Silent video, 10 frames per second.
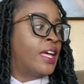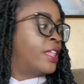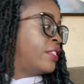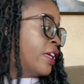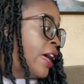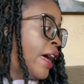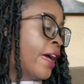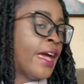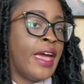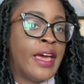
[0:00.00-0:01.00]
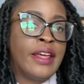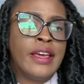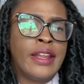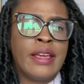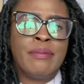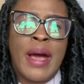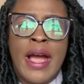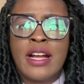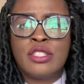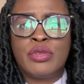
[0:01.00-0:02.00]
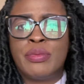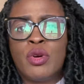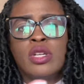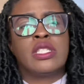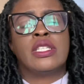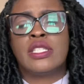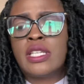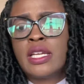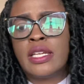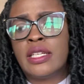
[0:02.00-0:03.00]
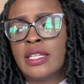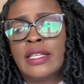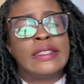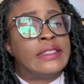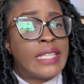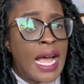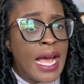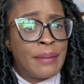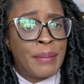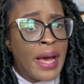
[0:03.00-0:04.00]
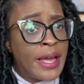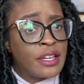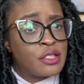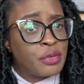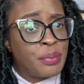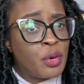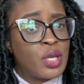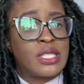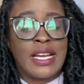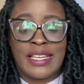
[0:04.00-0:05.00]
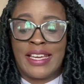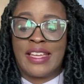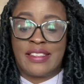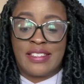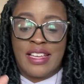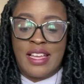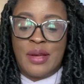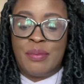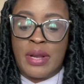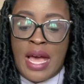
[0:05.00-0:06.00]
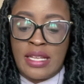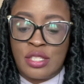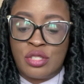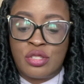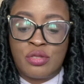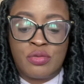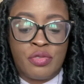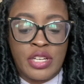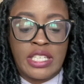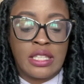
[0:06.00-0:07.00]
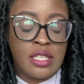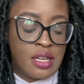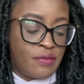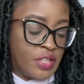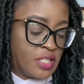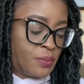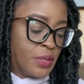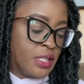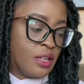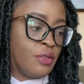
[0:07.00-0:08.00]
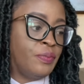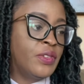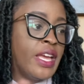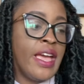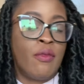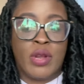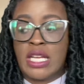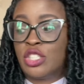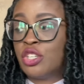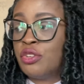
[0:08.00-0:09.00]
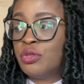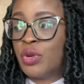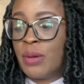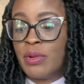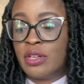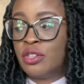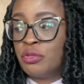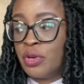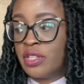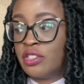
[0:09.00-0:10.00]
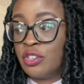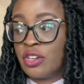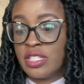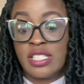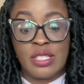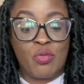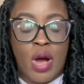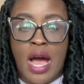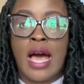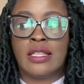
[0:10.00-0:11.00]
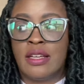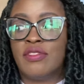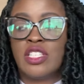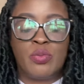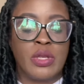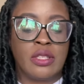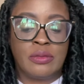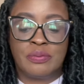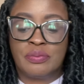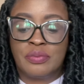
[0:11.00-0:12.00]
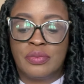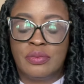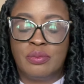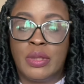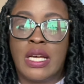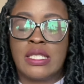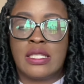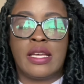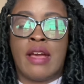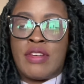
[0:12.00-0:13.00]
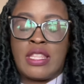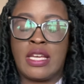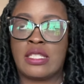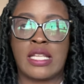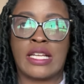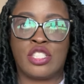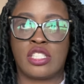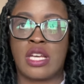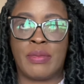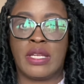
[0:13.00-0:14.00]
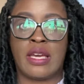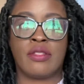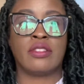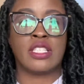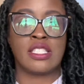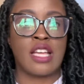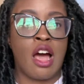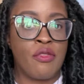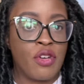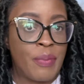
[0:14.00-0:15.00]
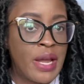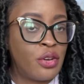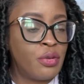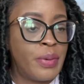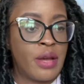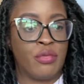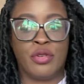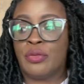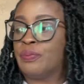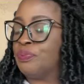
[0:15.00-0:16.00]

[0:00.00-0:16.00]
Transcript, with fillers: that I had. It ain't buyer's remorse, it's non-buyer's remorse, I guess. But I freaking love this pillow. And when I show you what I'm gonna do with it, you're gonna see why I love this pillow. Because everything is like just coming together. This is all for my new bedroom.